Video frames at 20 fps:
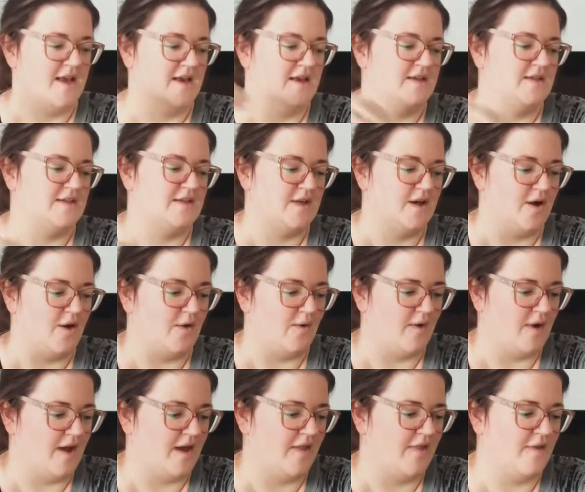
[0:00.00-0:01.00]

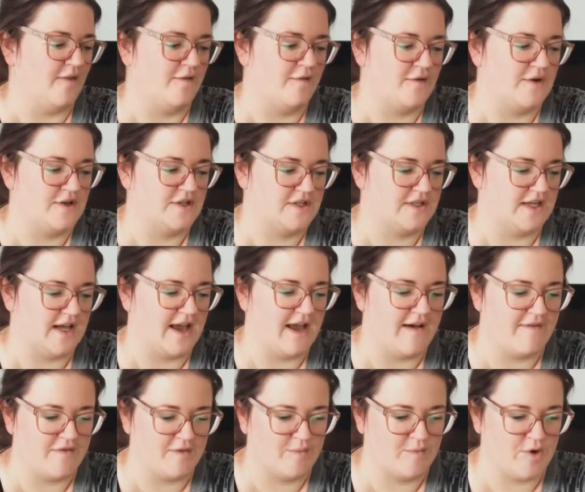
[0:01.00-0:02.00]
So the first, I
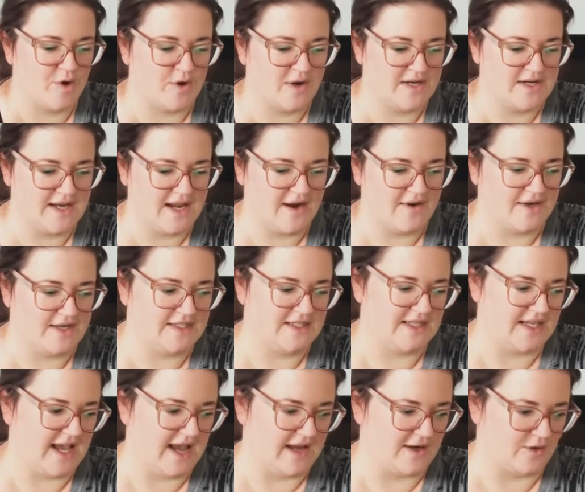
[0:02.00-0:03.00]
have them broken down into
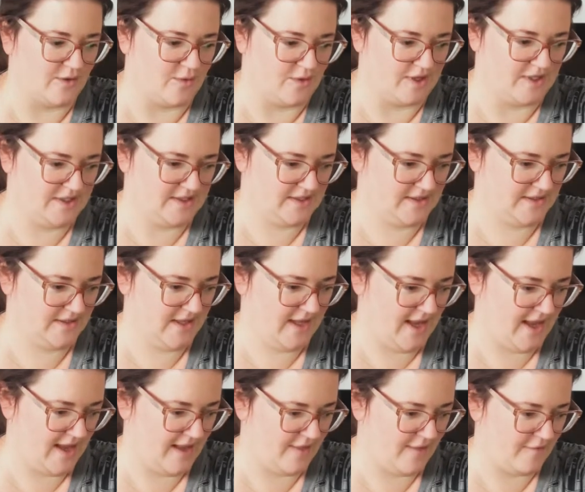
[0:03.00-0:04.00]
categories.
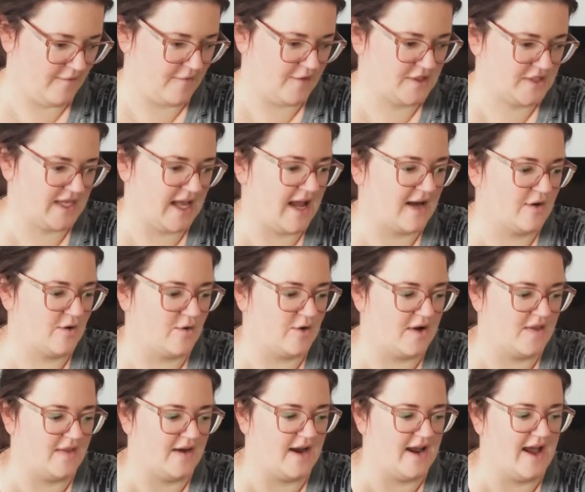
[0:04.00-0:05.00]
And the first
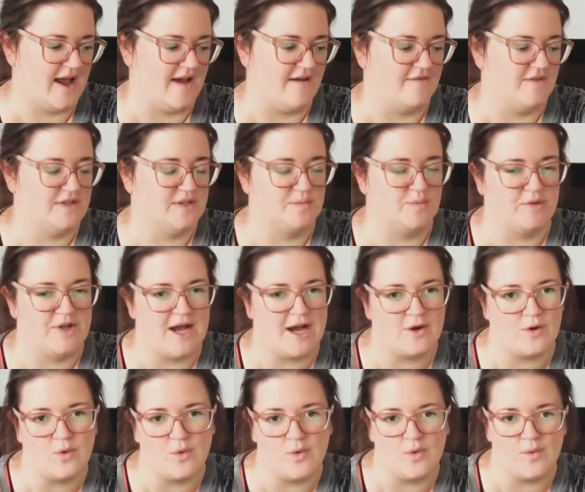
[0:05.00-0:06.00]
category that I have is
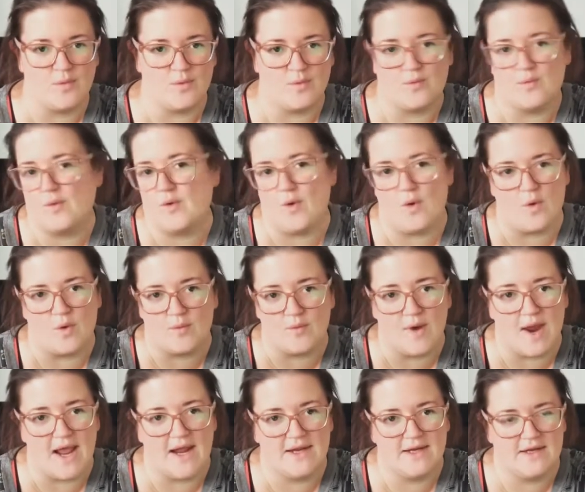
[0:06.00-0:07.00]
black or, or
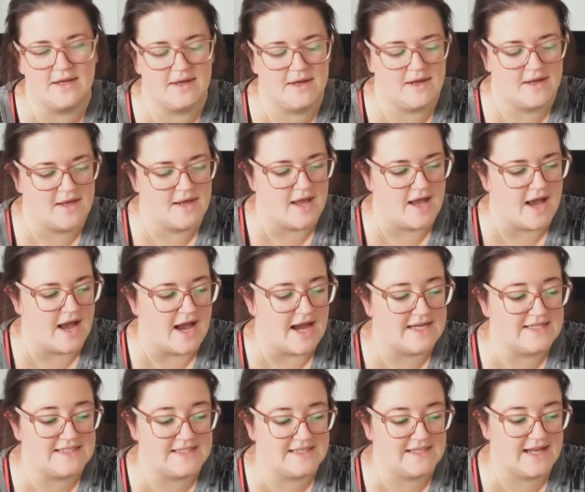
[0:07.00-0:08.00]
red.
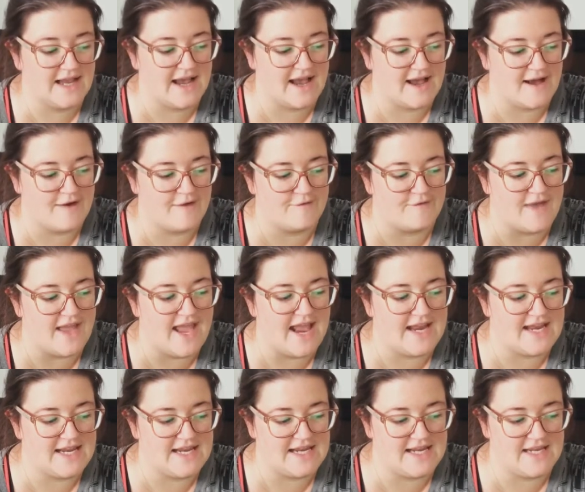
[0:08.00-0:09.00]
I didn't have
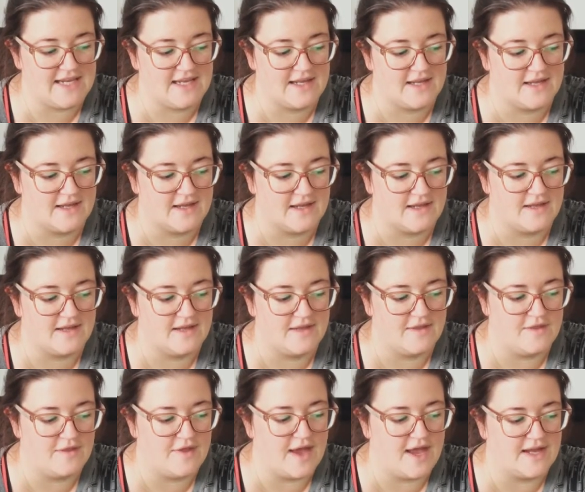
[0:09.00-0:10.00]
any
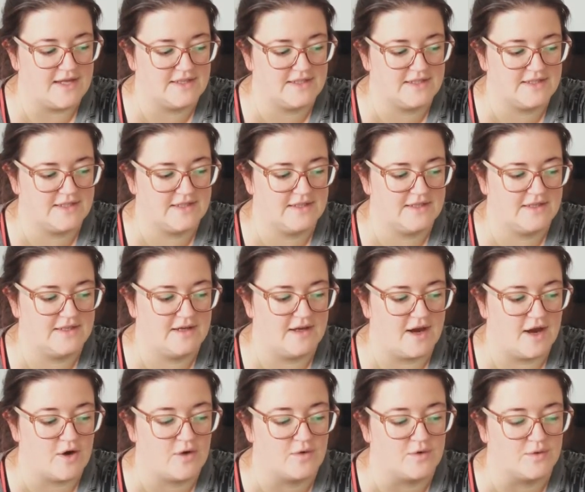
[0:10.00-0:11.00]
that
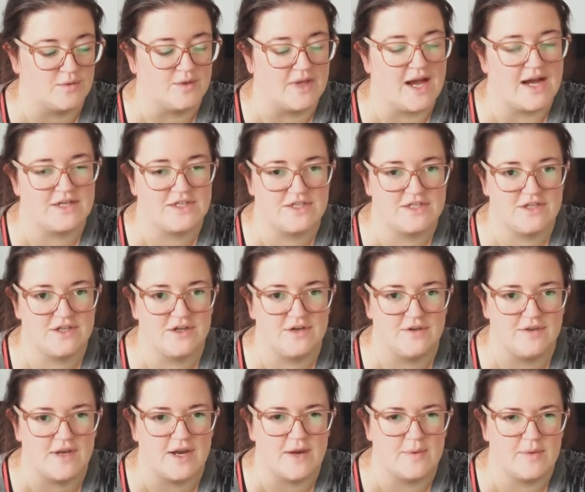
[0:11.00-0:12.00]
I grew last
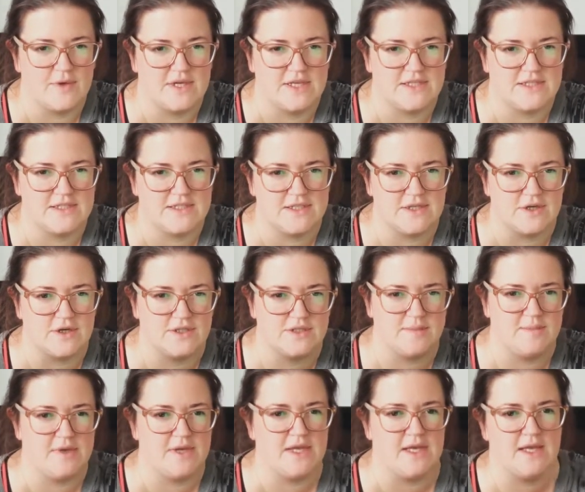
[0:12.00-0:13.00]
year that I would consider
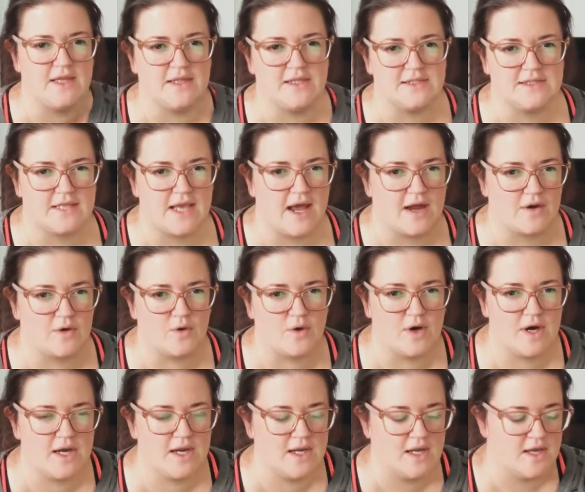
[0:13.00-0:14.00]
to be in this
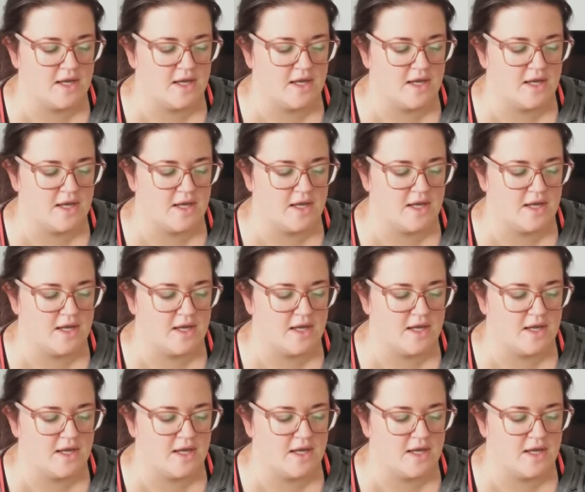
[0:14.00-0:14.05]
category.